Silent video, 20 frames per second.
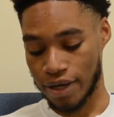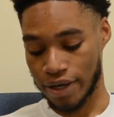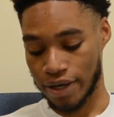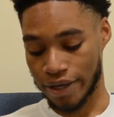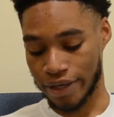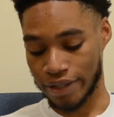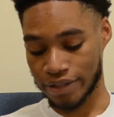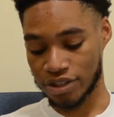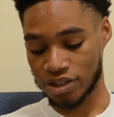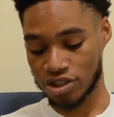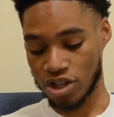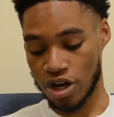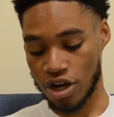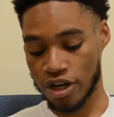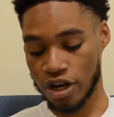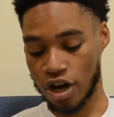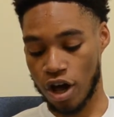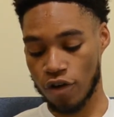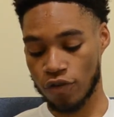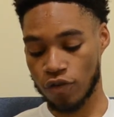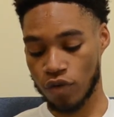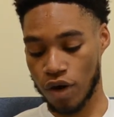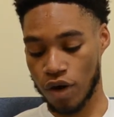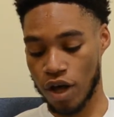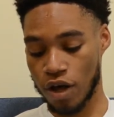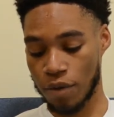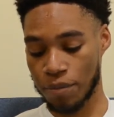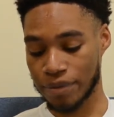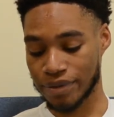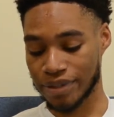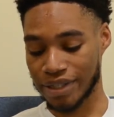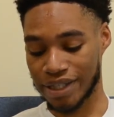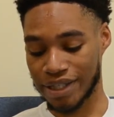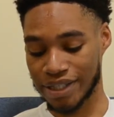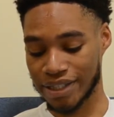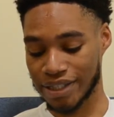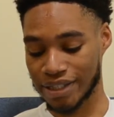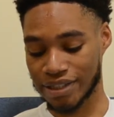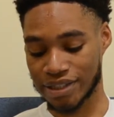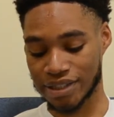it started off well, but then
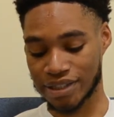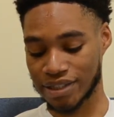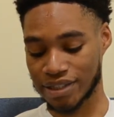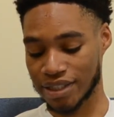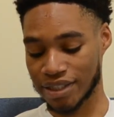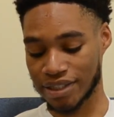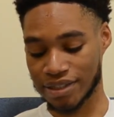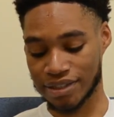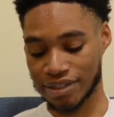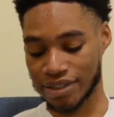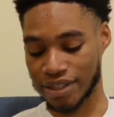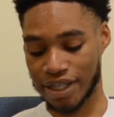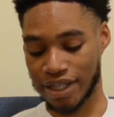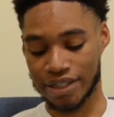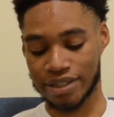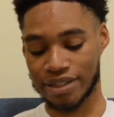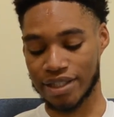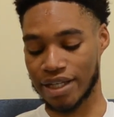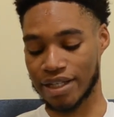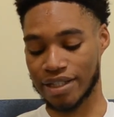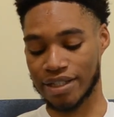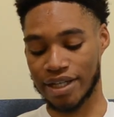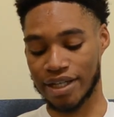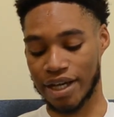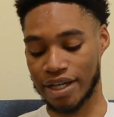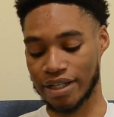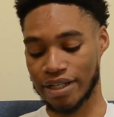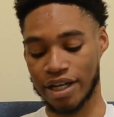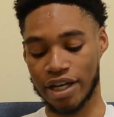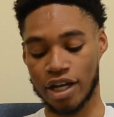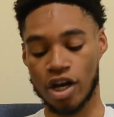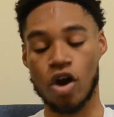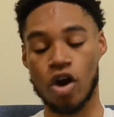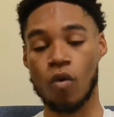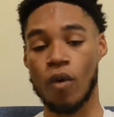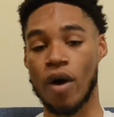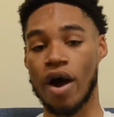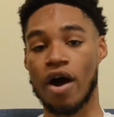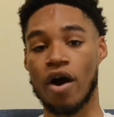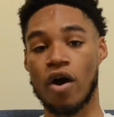it just didn't. It didn't go
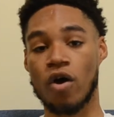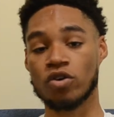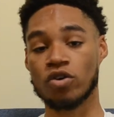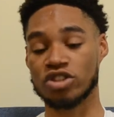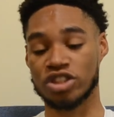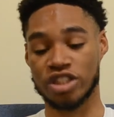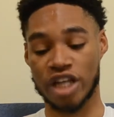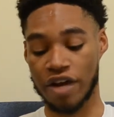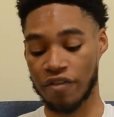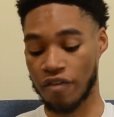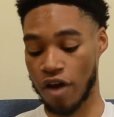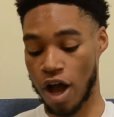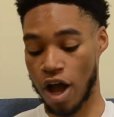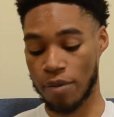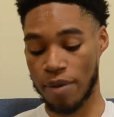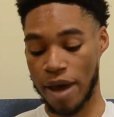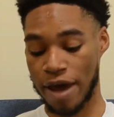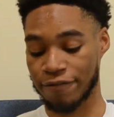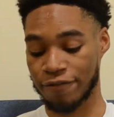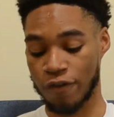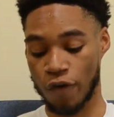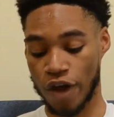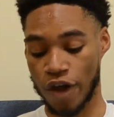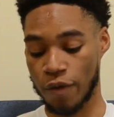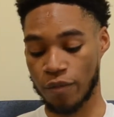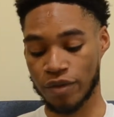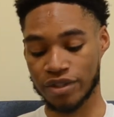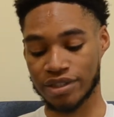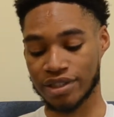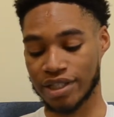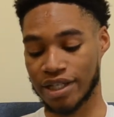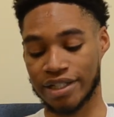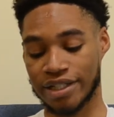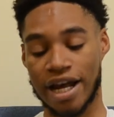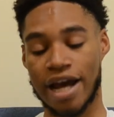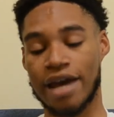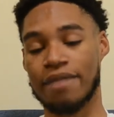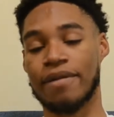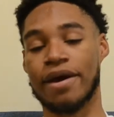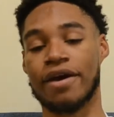well. J-Rob had 4. It was a
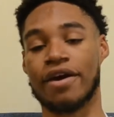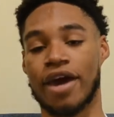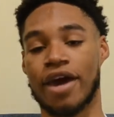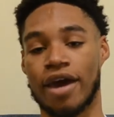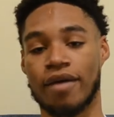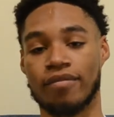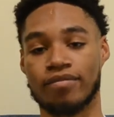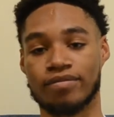nightmare game.